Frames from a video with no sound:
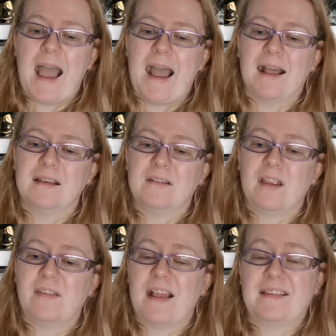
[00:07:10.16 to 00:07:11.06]
and
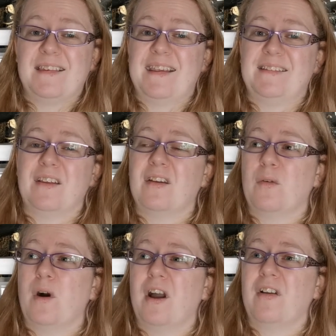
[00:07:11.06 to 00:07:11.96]
a setting that
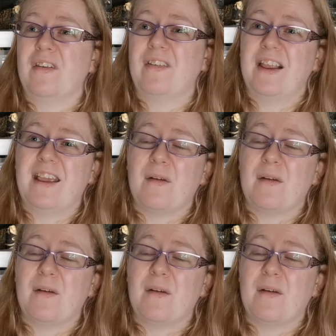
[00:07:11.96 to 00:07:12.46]
quite honestly